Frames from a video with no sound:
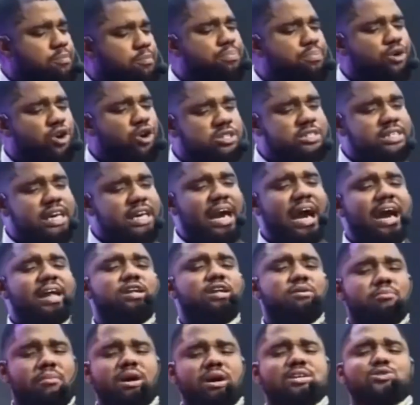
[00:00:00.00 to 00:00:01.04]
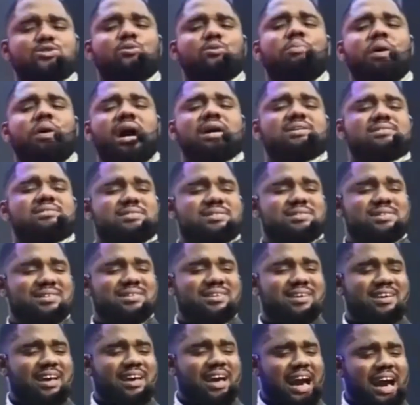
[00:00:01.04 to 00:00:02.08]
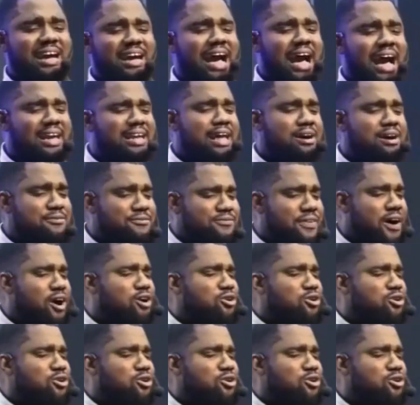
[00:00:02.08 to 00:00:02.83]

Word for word: the animals to pass and Adam found non